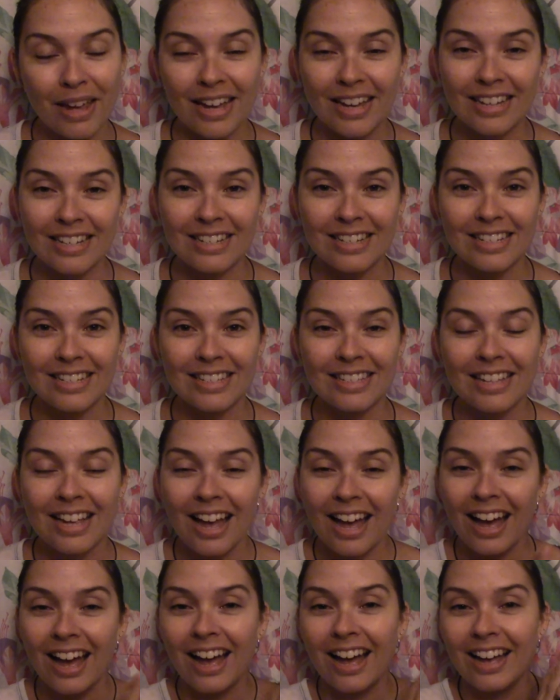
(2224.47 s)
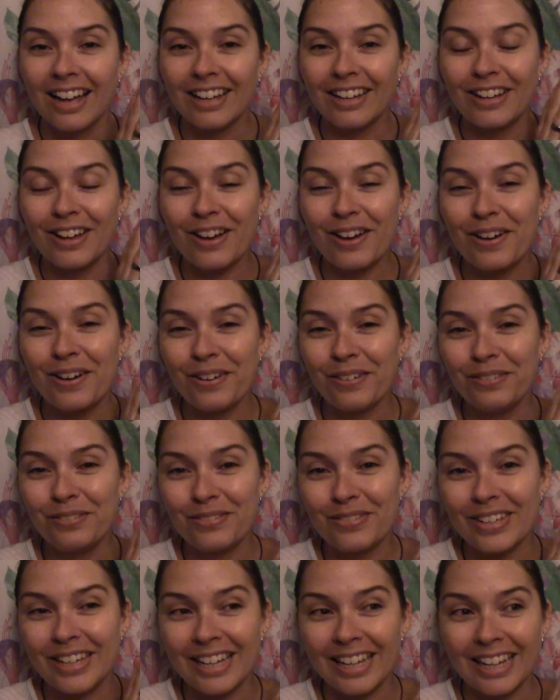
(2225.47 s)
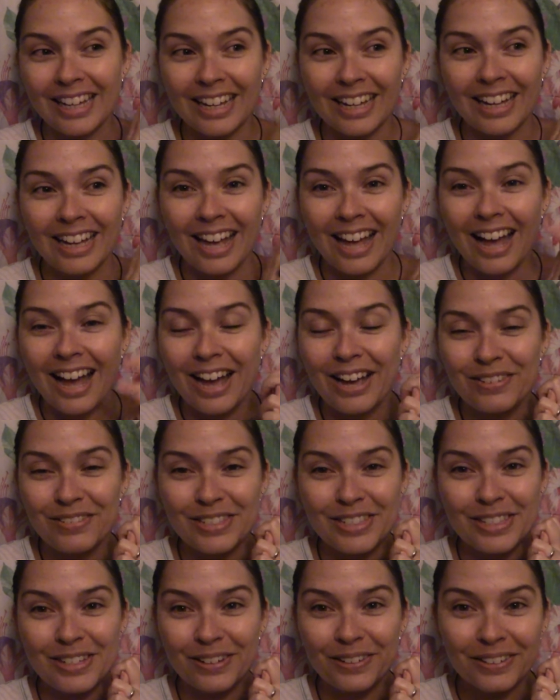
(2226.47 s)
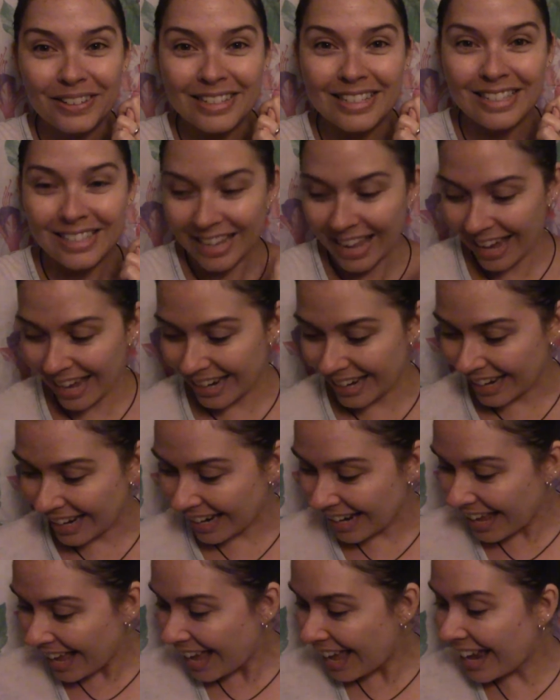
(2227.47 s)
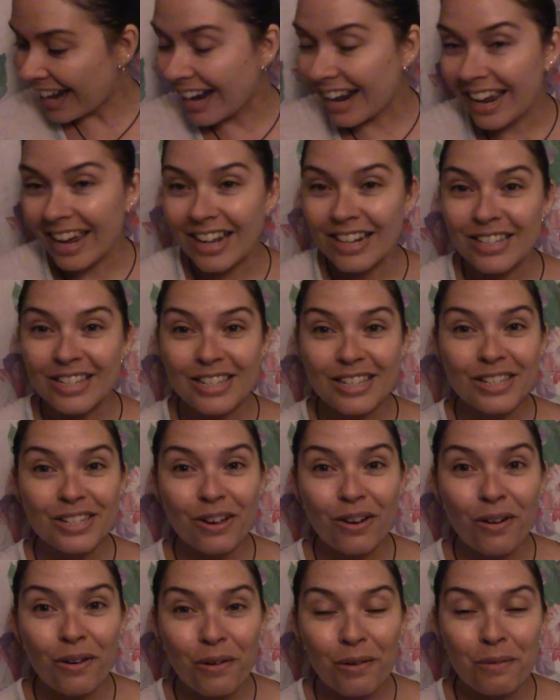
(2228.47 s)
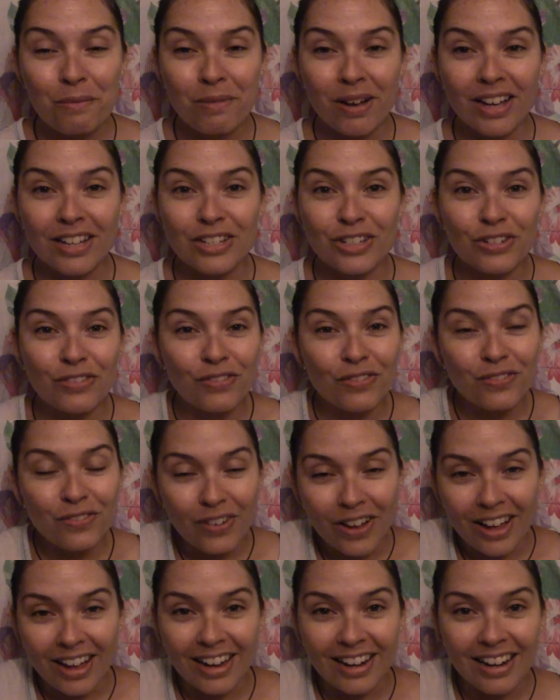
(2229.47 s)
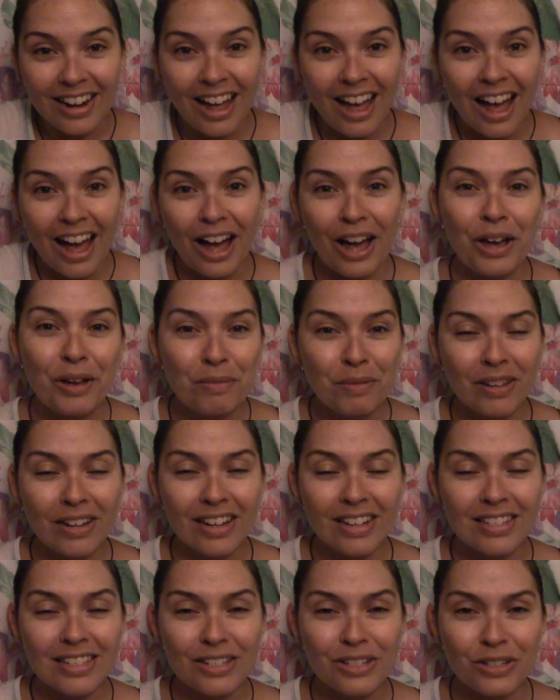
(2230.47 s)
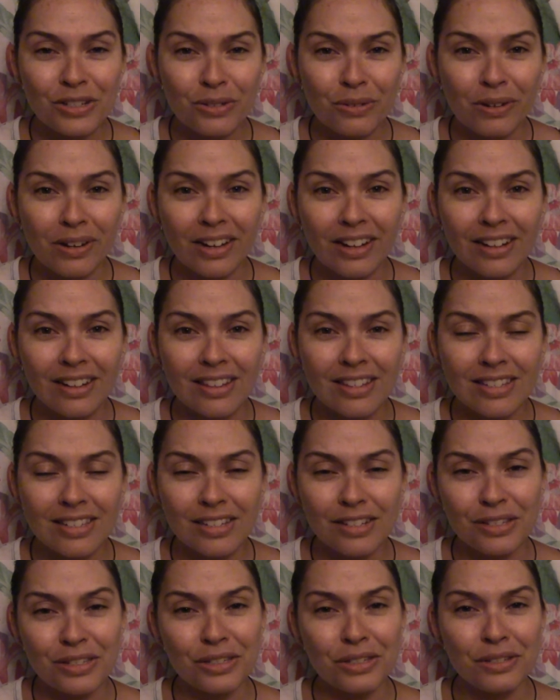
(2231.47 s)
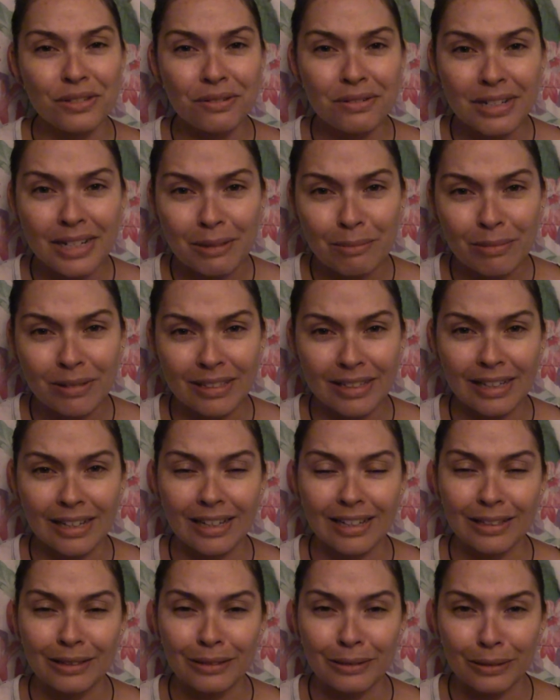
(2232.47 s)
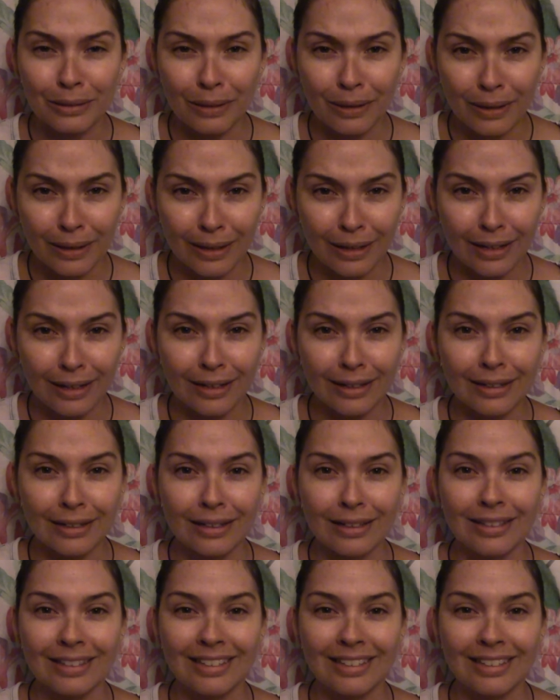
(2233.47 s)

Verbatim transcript: pages. Go me! I'm so excited and I had so much fun. I hope you guys enjoyed this extremely long